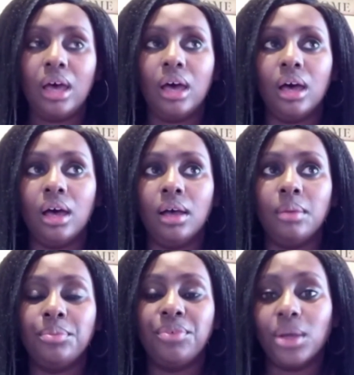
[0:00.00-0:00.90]

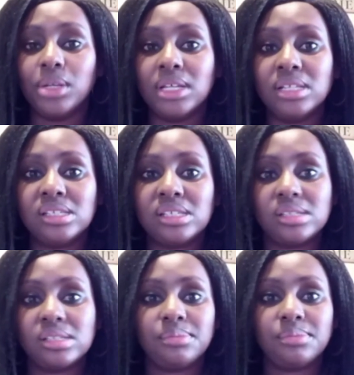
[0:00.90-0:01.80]

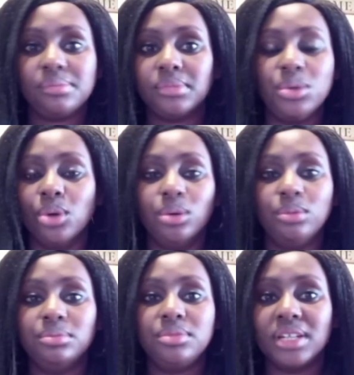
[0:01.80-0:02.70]
violence, you know,
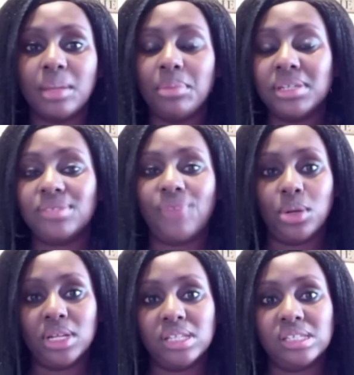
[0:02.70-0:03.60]
gender-based
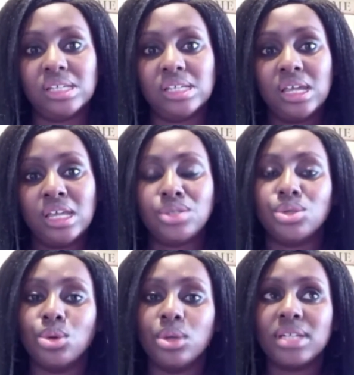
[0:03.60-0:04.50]
violence.
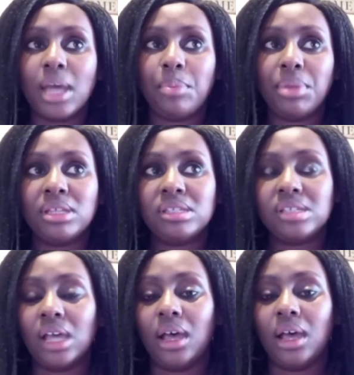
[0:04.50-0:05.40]
So it
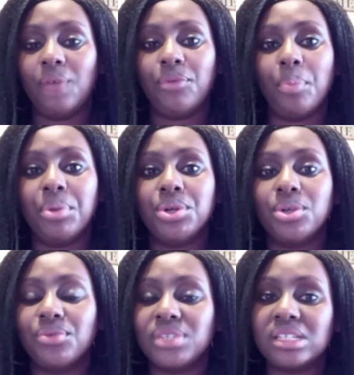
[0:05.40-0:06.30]
happens for a period
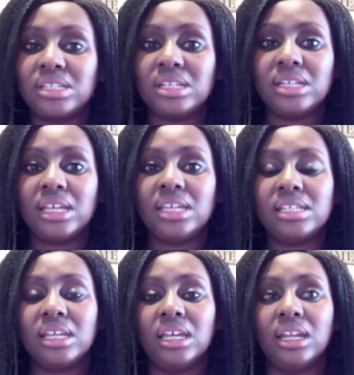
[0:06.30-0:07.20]
of 16
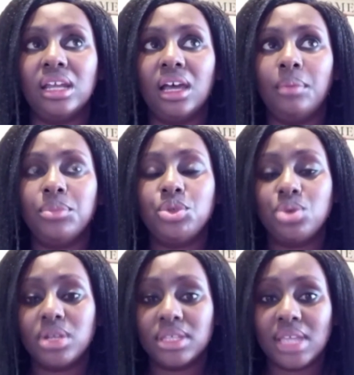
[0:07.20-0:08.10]
days, and
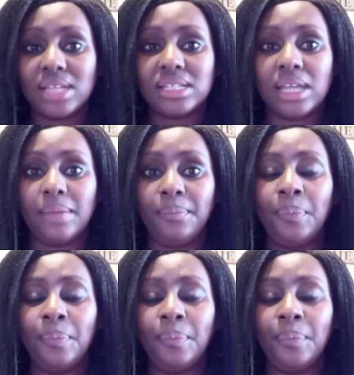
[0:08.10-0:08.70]
during that time,